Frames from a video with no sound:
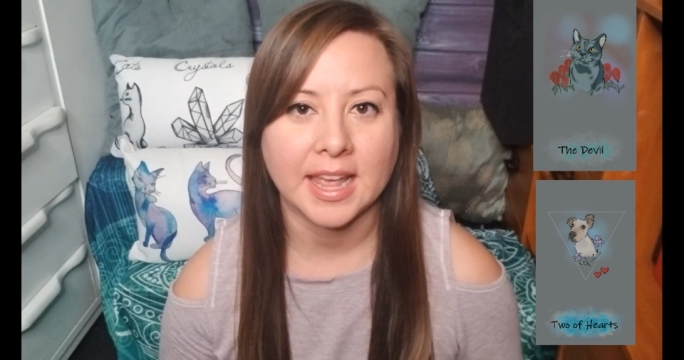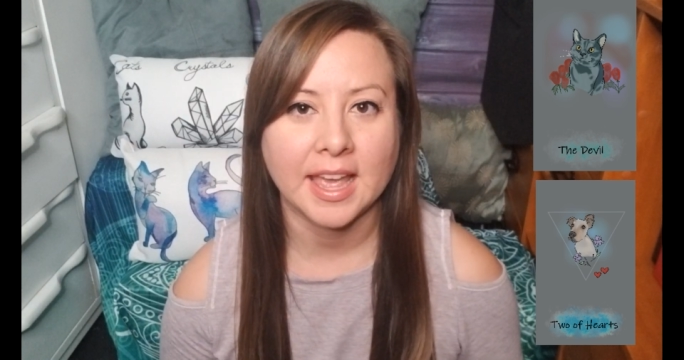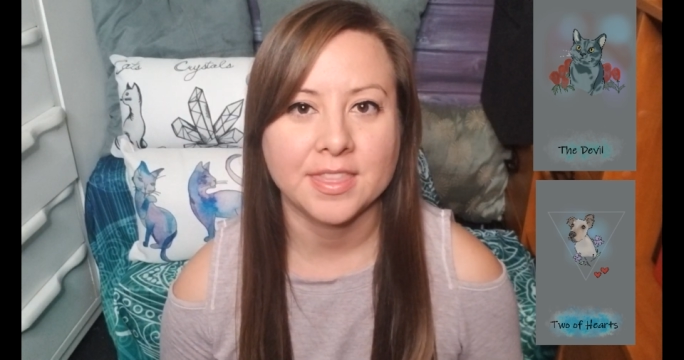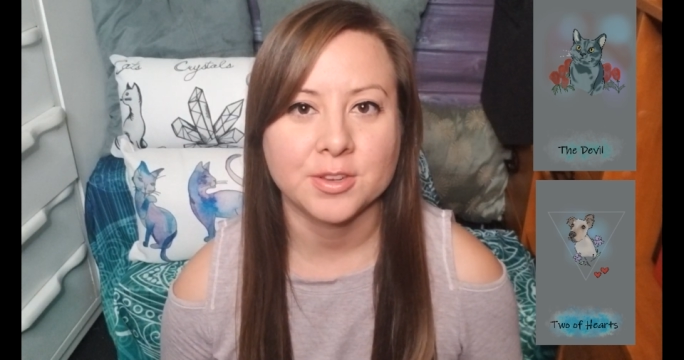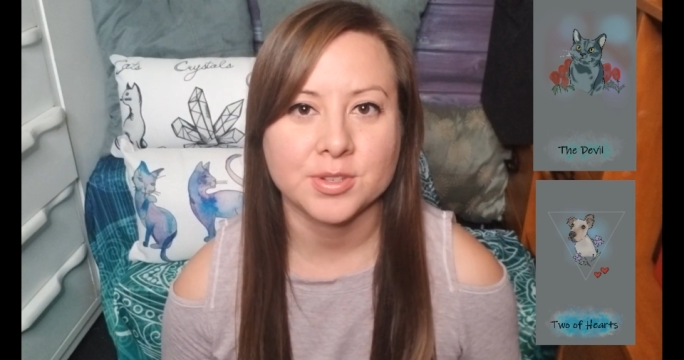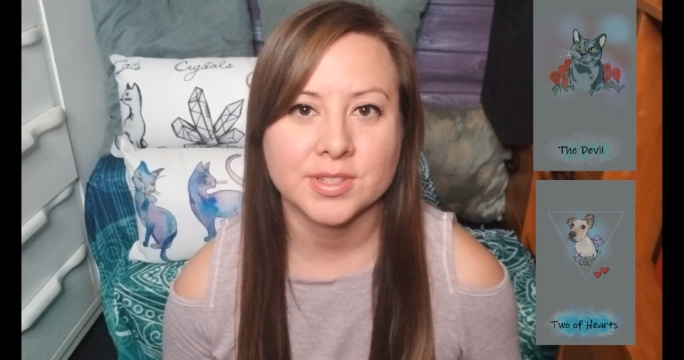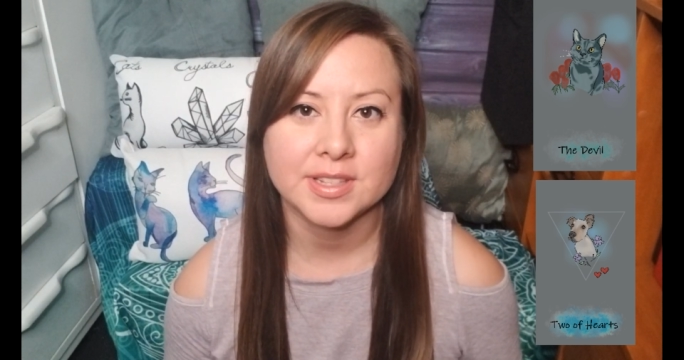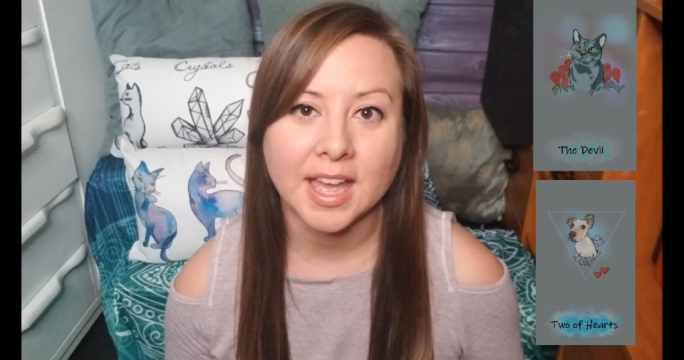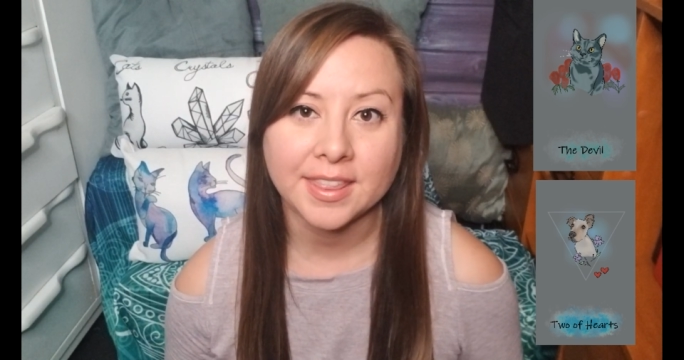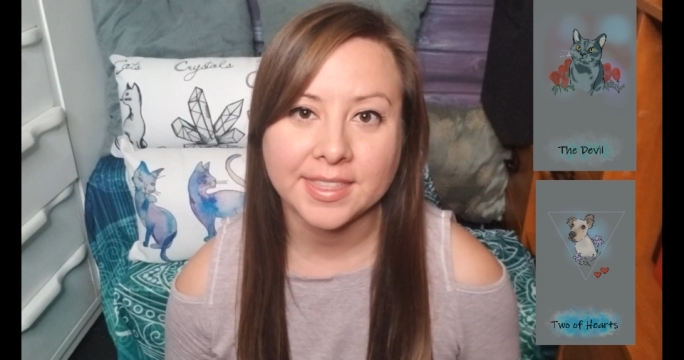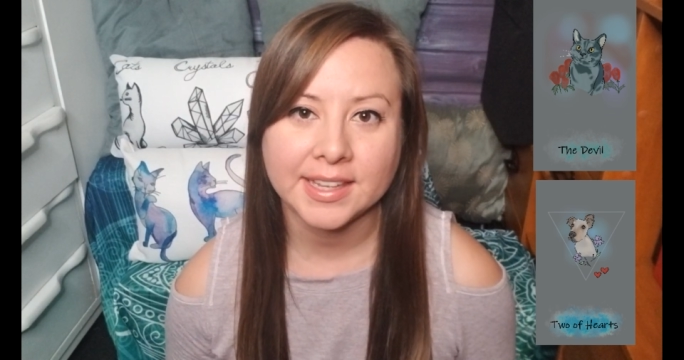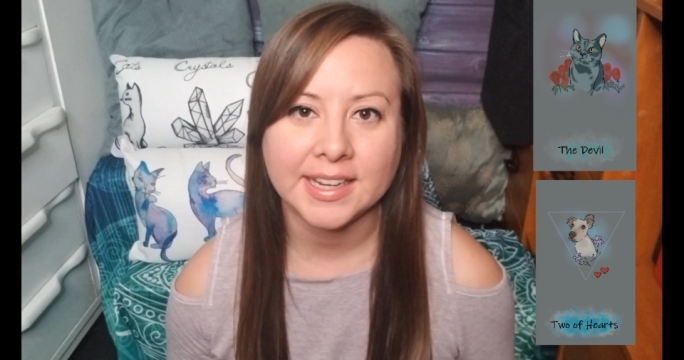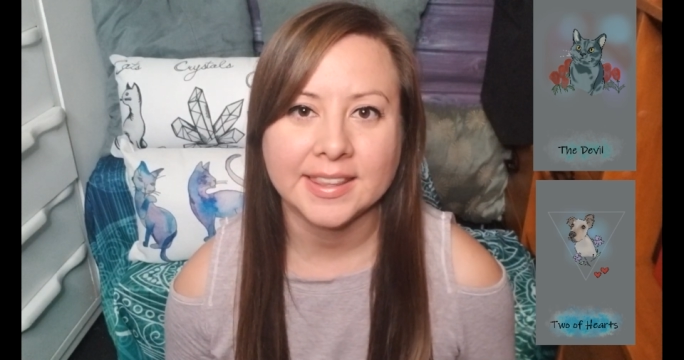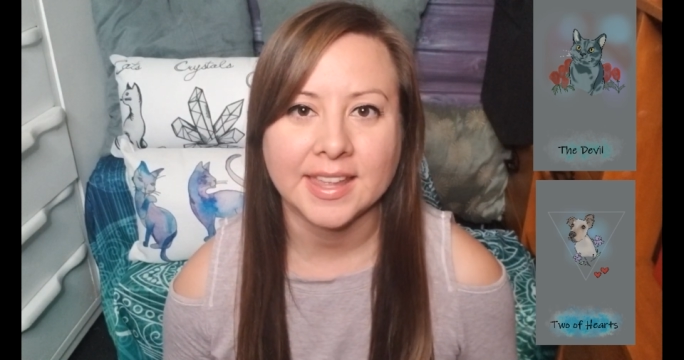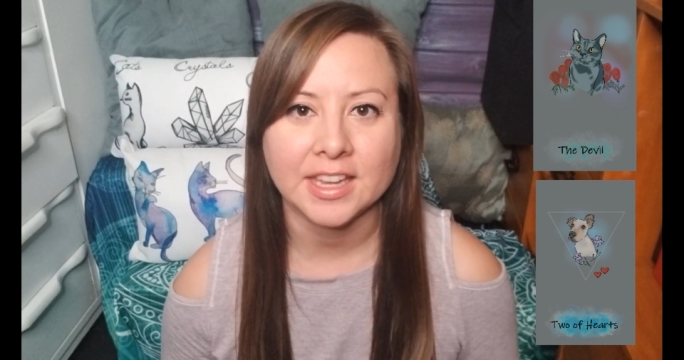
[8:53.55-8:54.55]
and there's
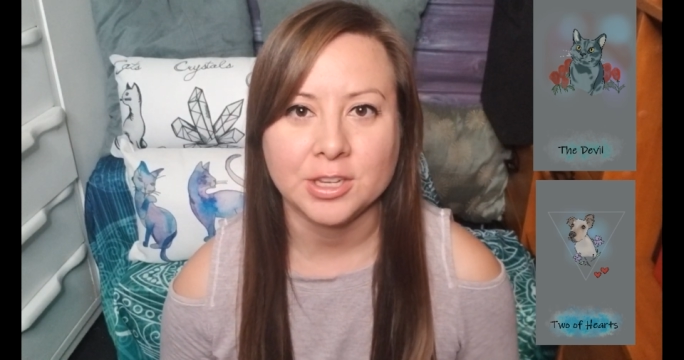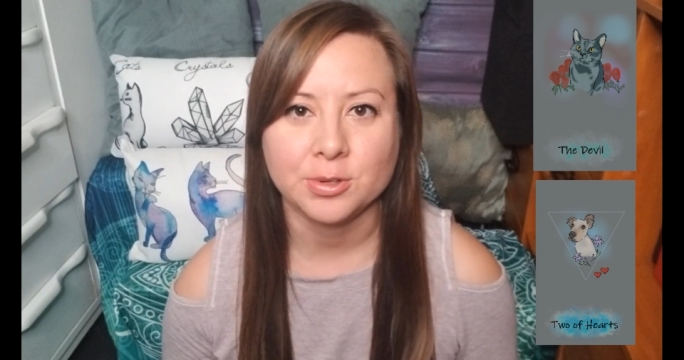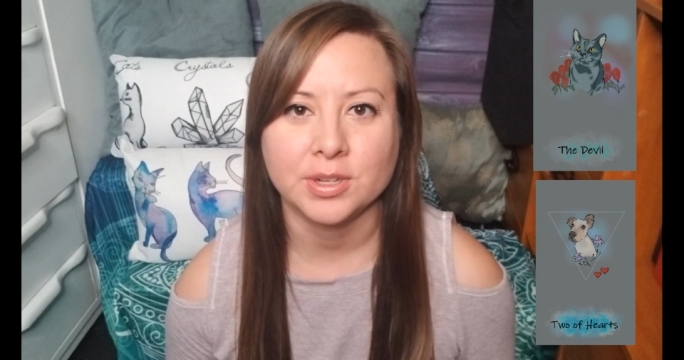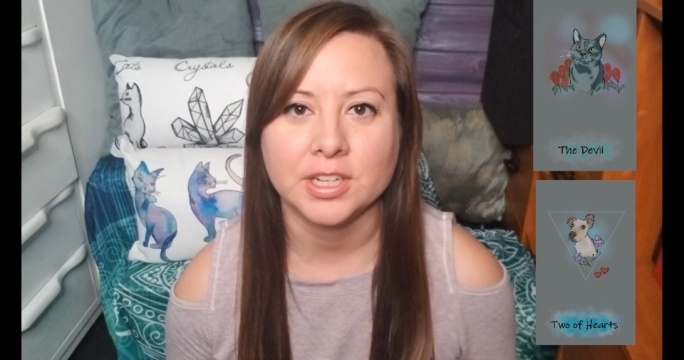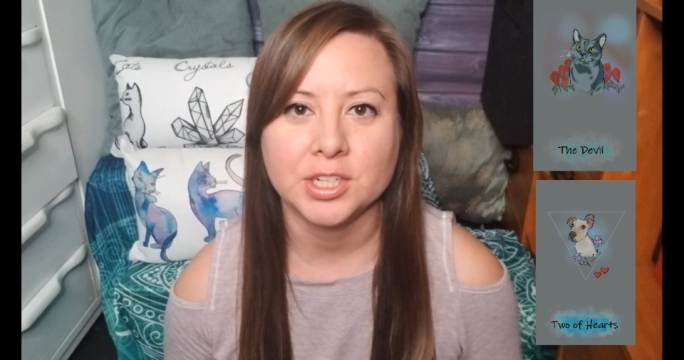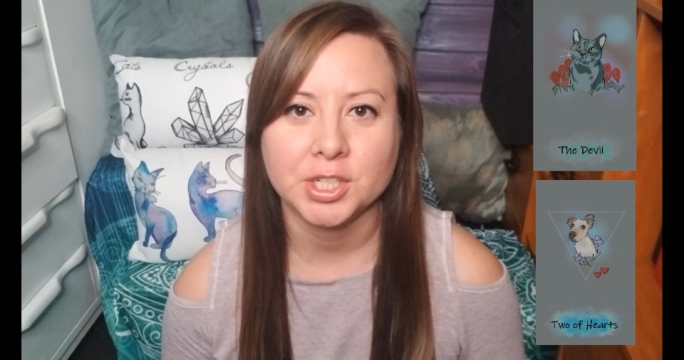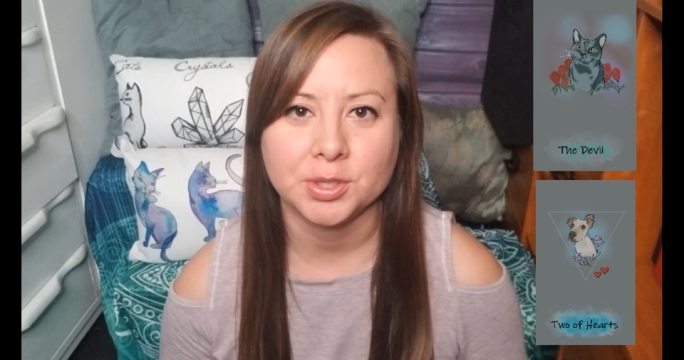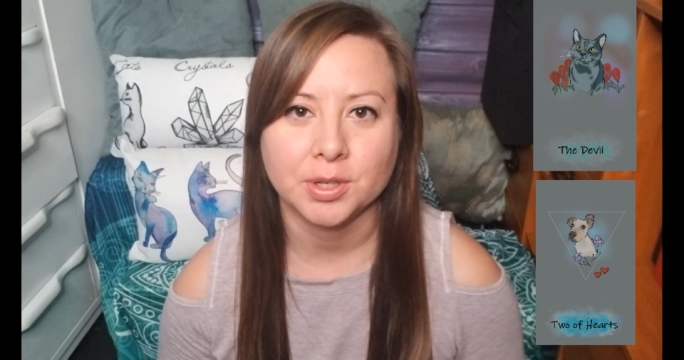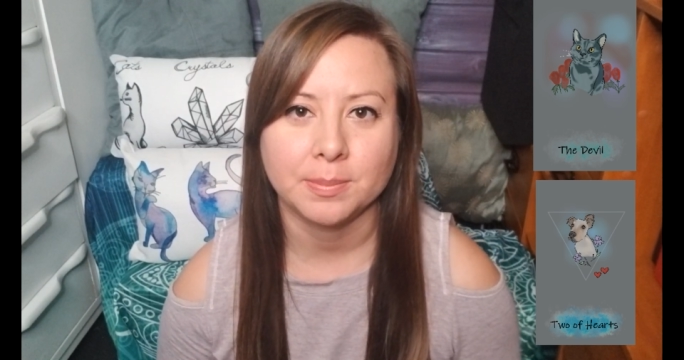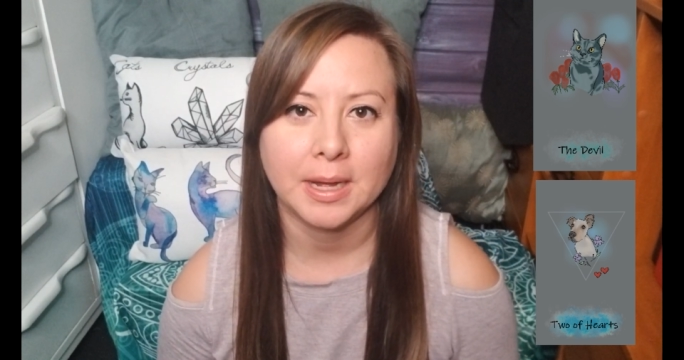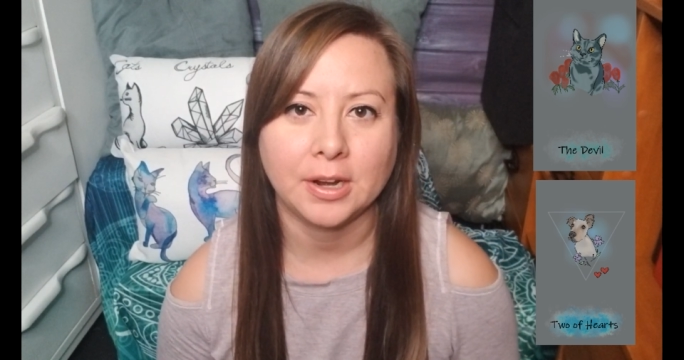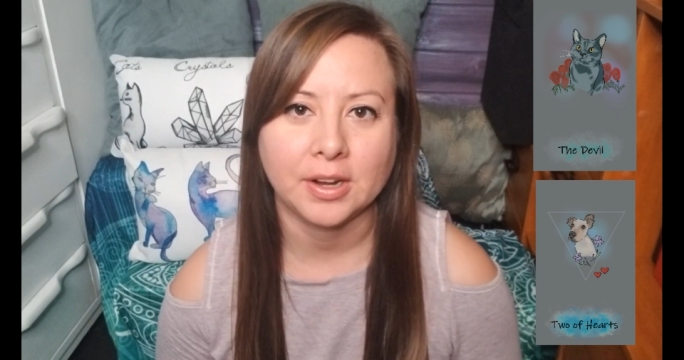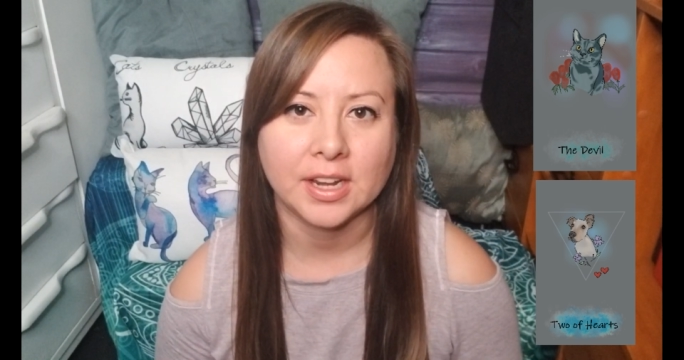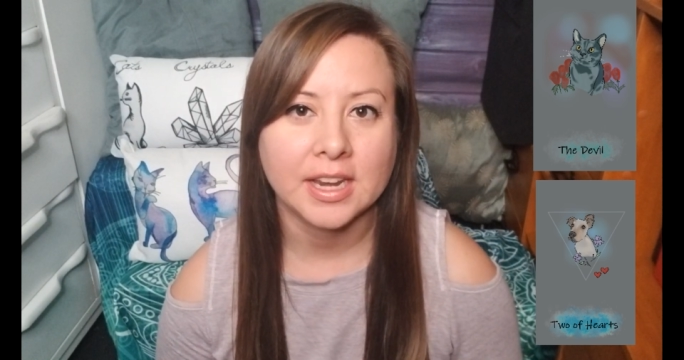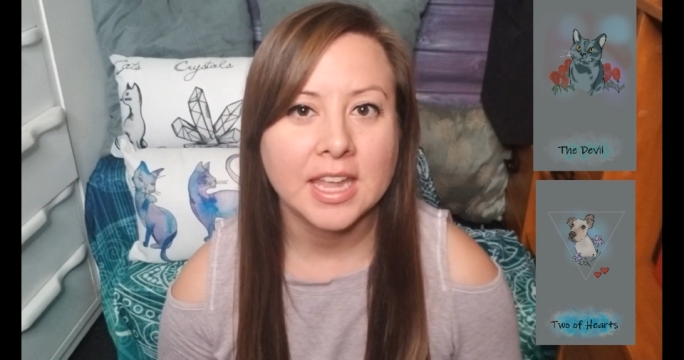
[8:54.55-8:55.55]
nothing that you can do
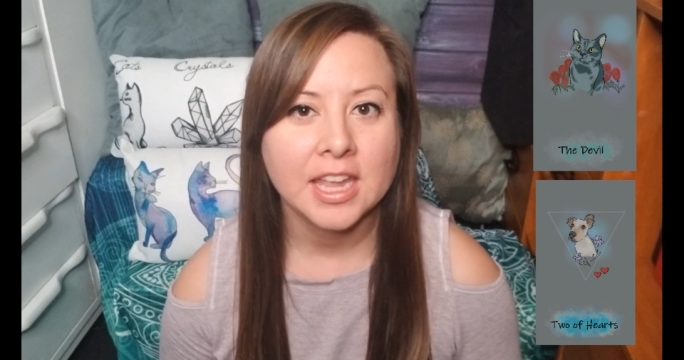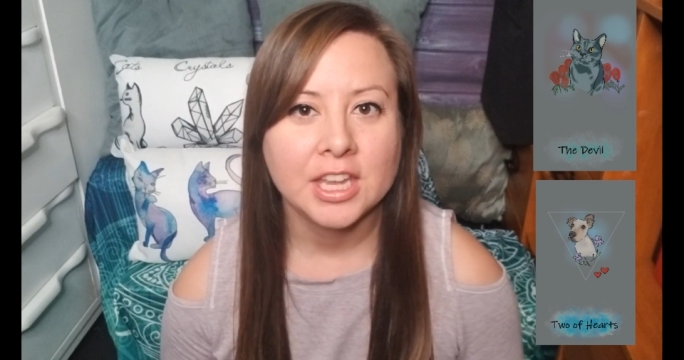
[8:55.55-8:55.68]
about it.